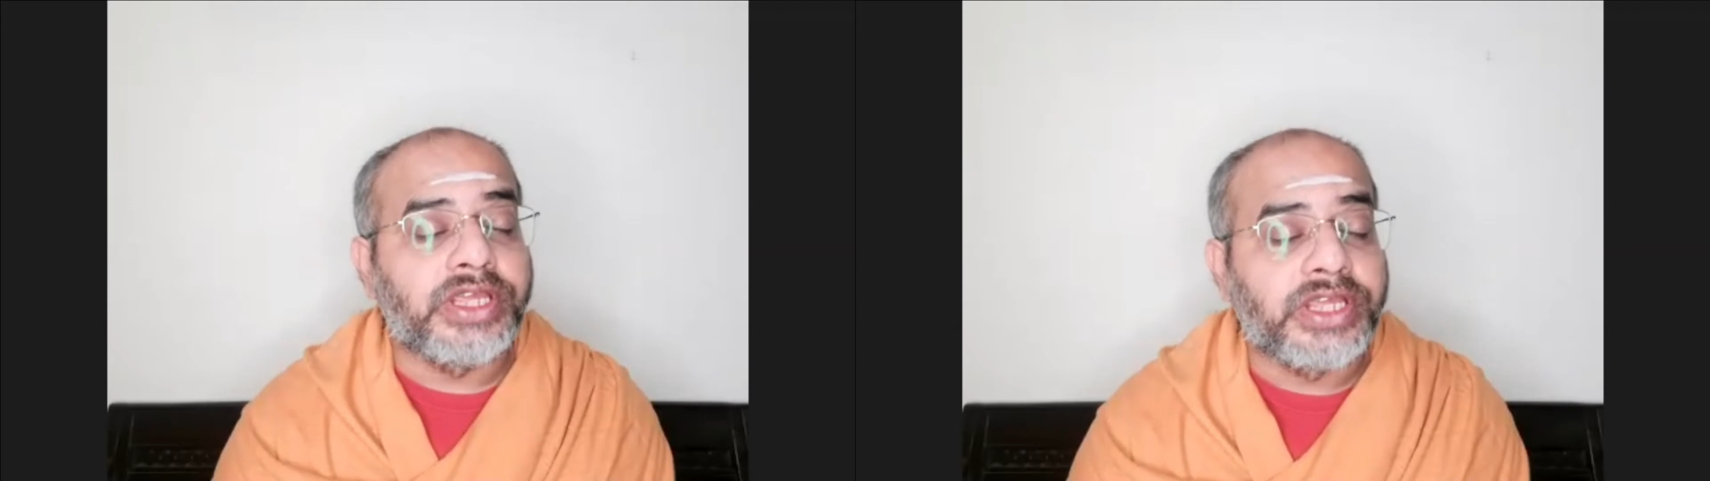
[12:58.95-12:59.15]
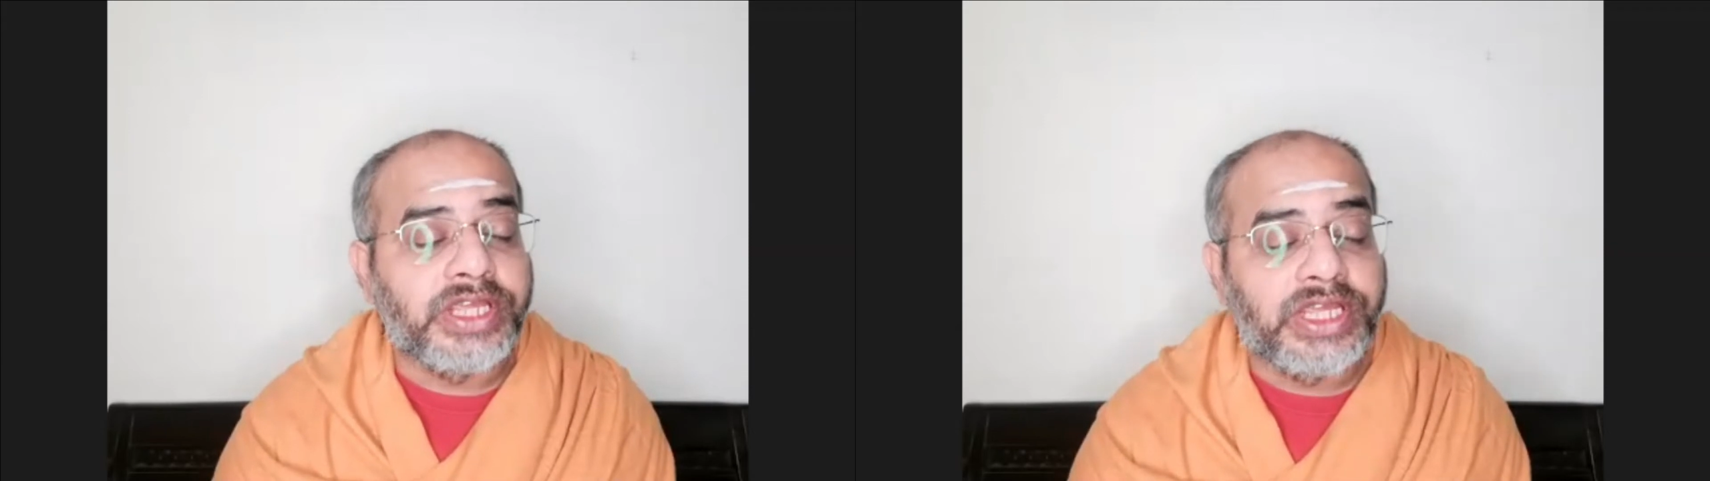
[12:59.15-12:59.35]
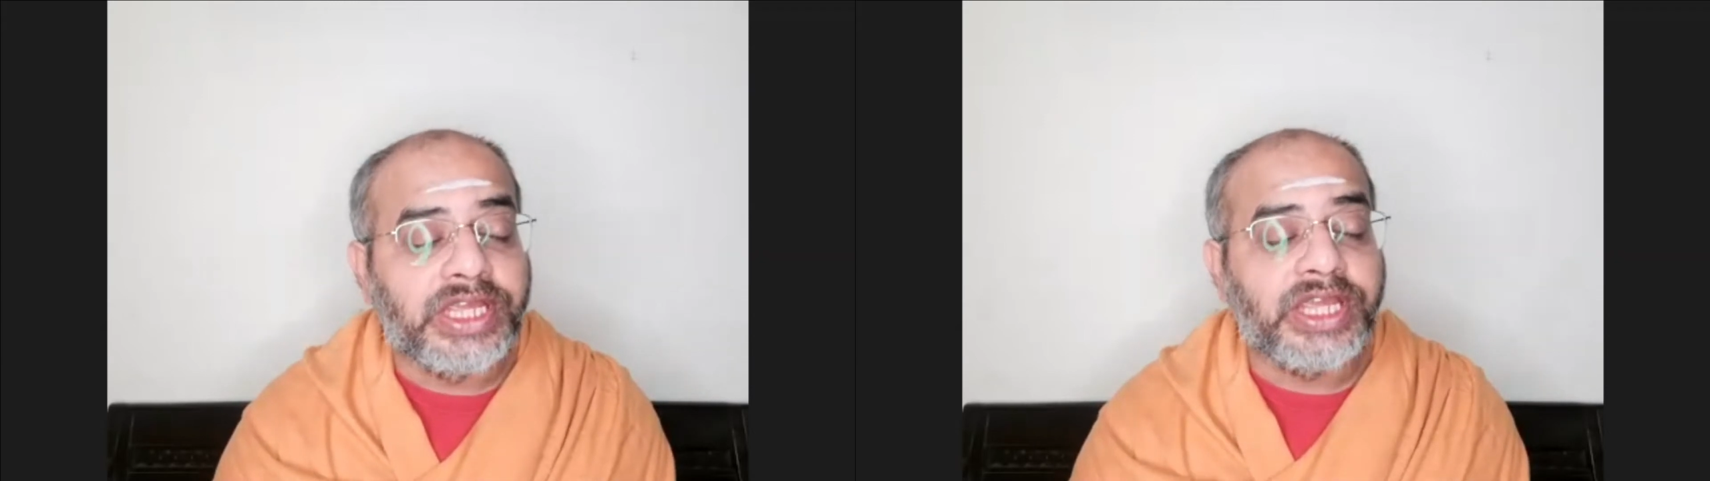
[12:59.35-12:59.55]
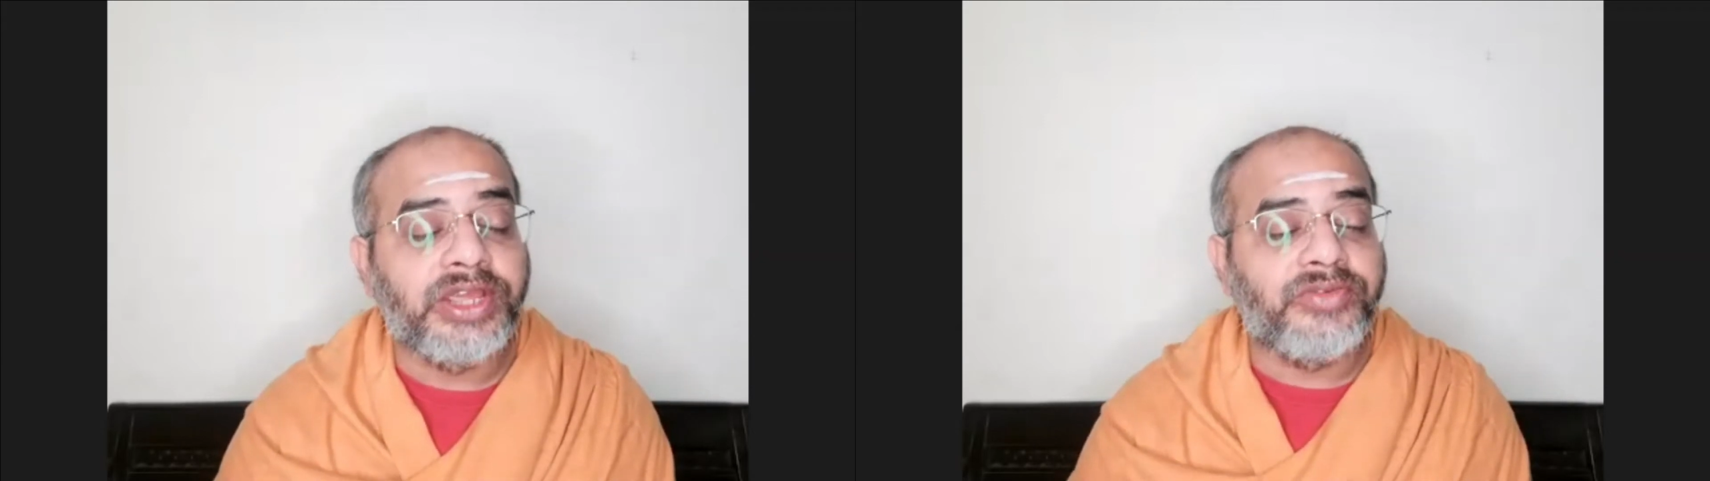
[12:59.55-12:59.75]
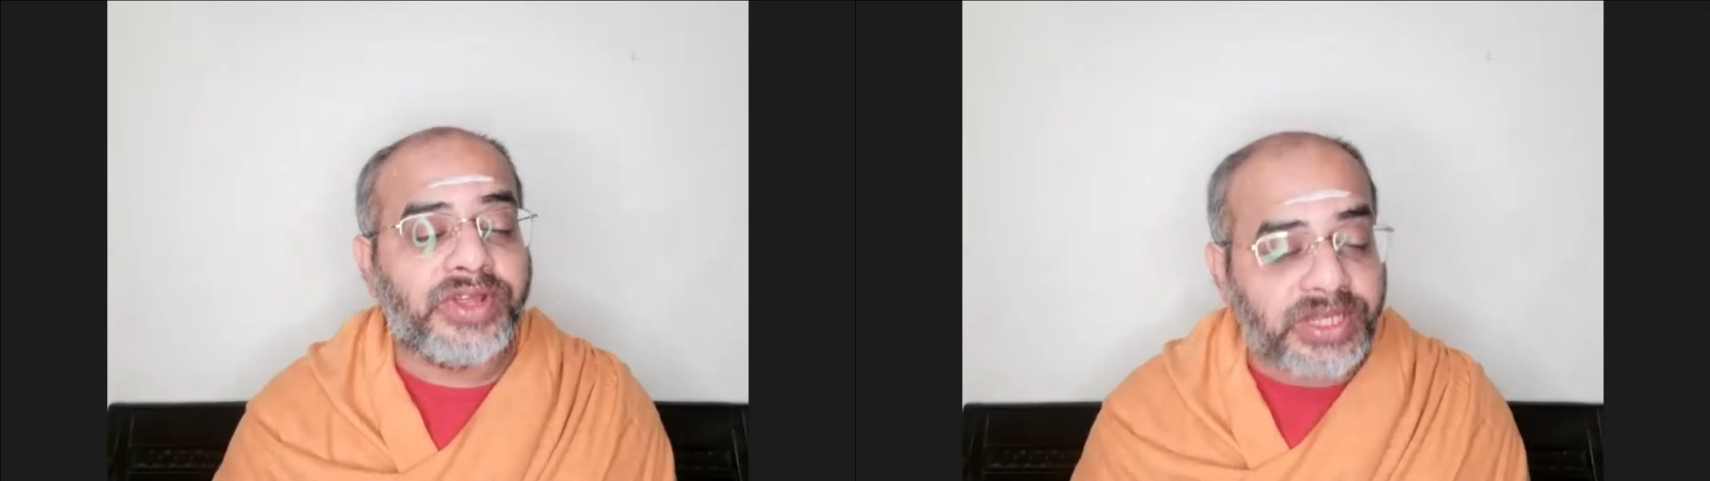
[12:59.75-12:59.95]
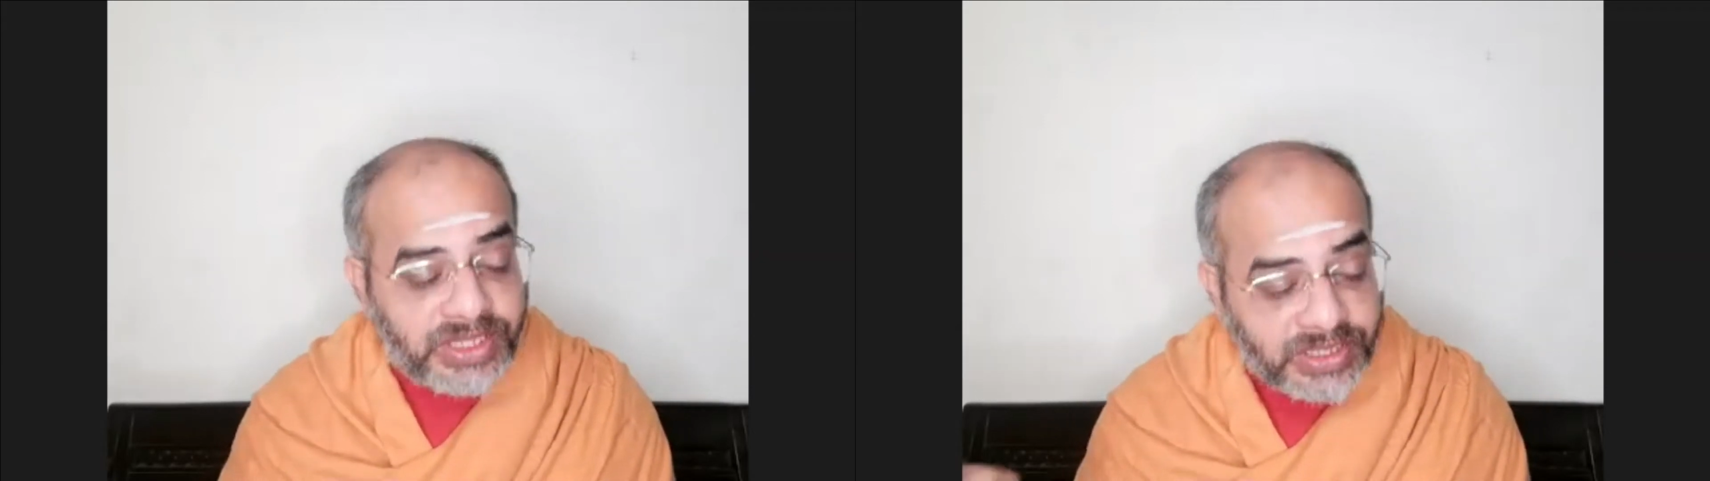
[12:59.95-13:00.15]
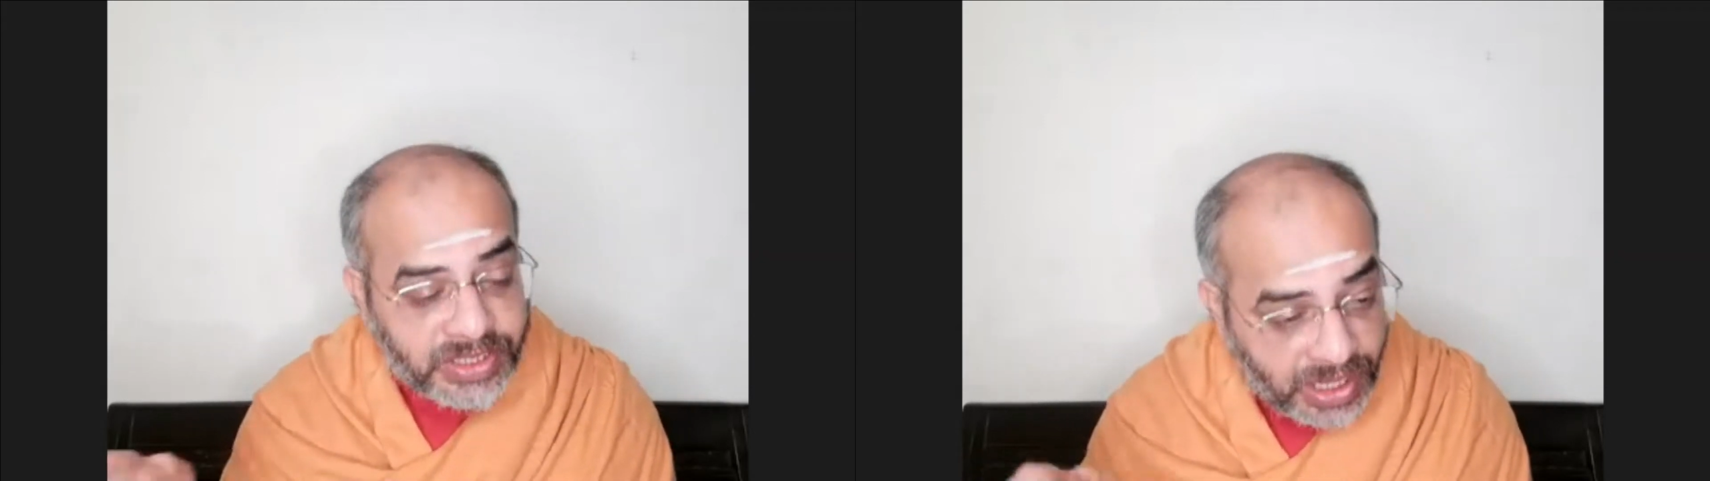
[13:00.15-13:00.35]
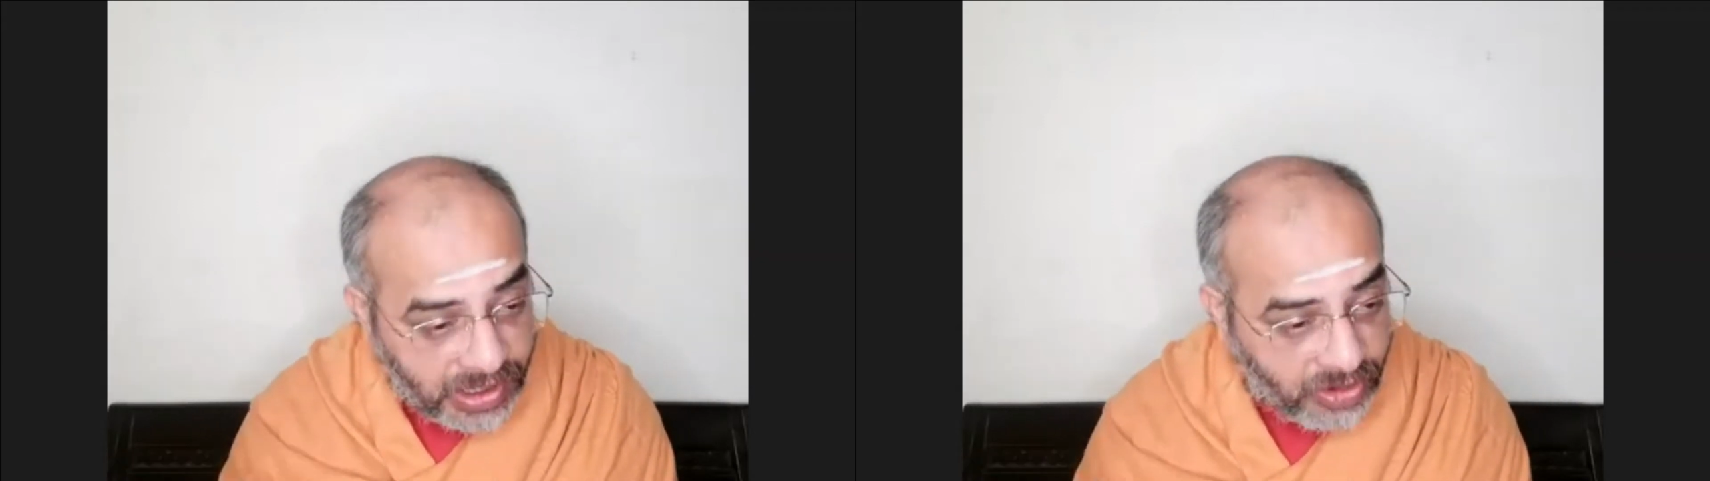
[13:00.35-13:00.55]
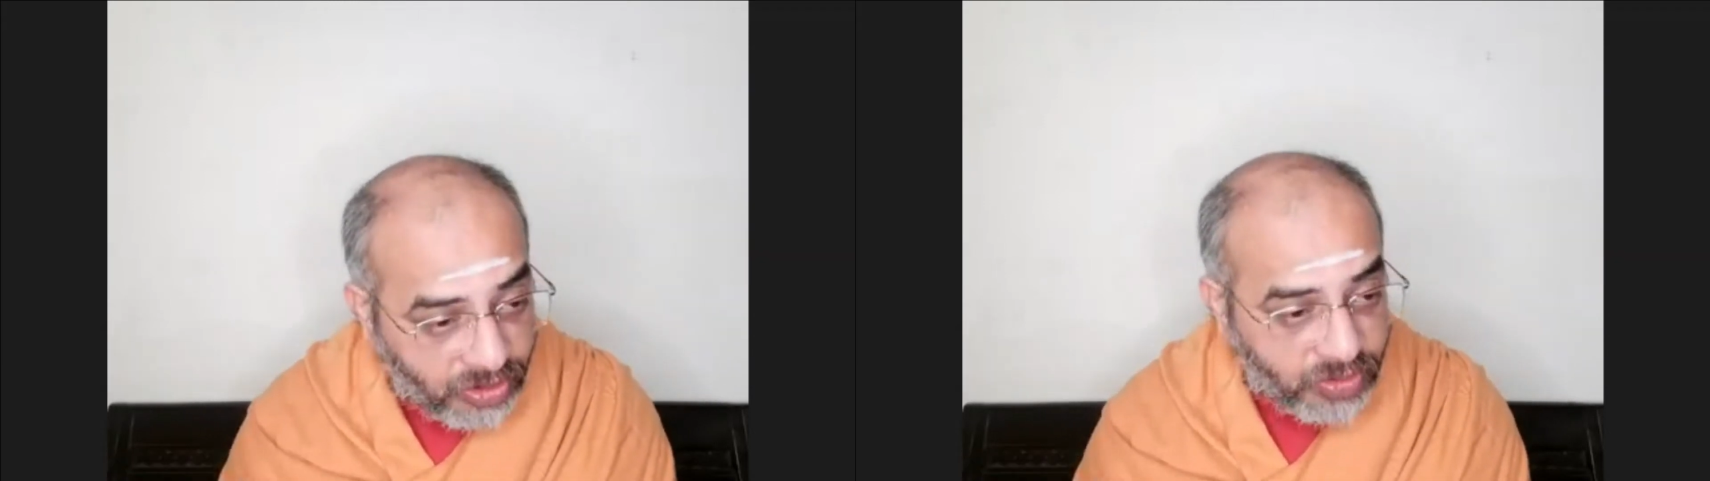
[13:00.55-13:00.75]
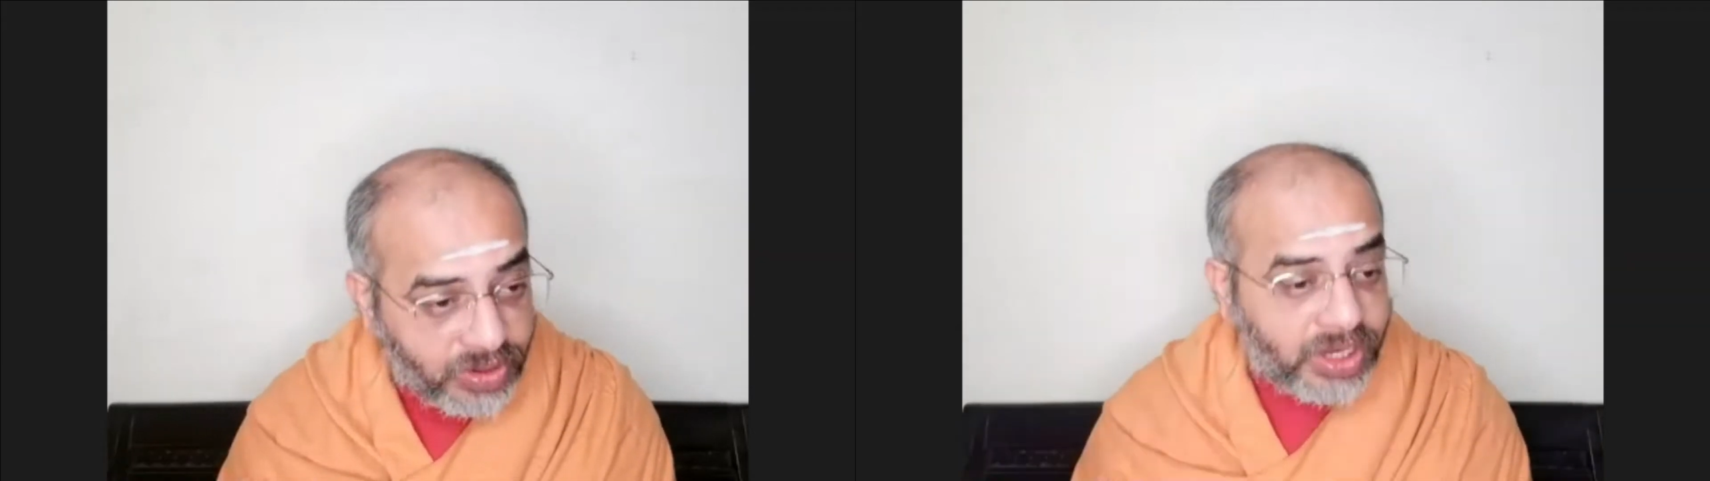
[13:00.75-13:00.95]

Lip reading: even now,